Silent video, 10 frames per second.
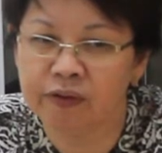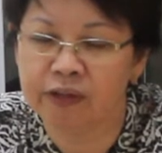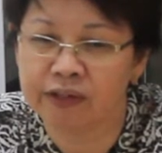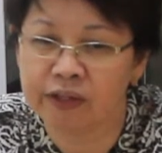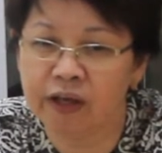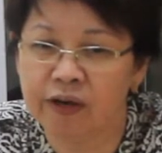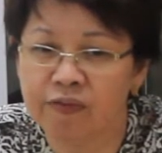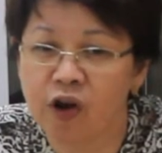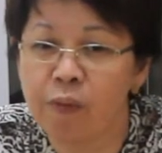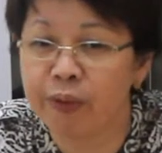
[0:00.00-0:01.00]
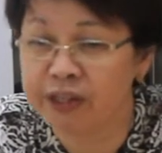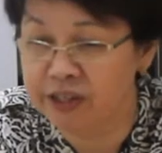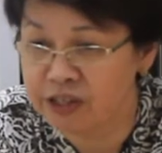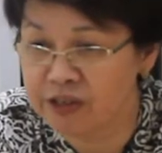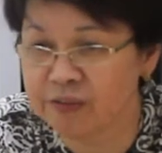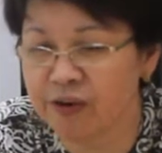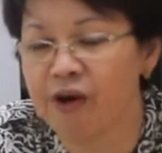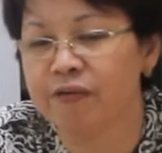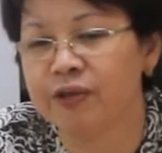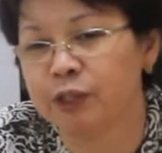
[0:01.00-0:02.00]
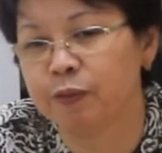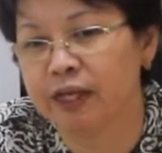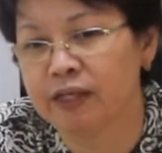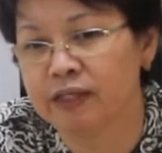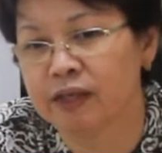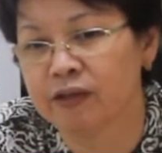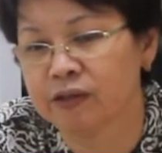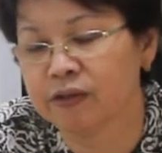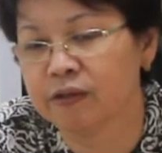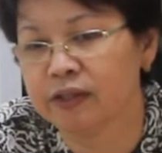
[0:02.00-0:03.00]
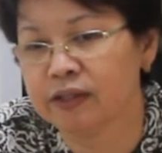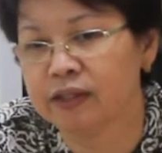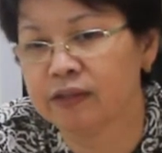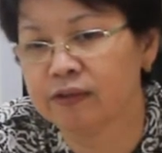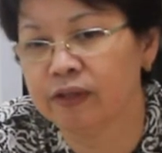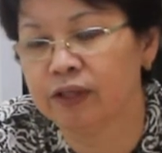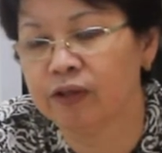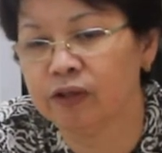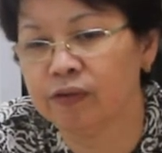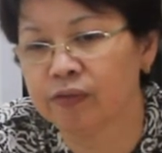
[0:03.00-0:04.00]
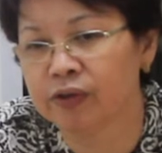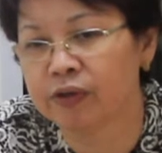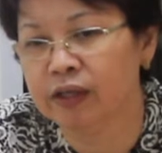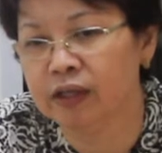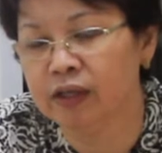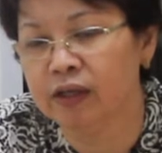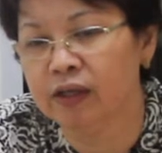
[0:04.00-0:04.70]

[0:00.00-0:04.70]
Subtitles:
there's a lot of competition for office space now, so it's really good for the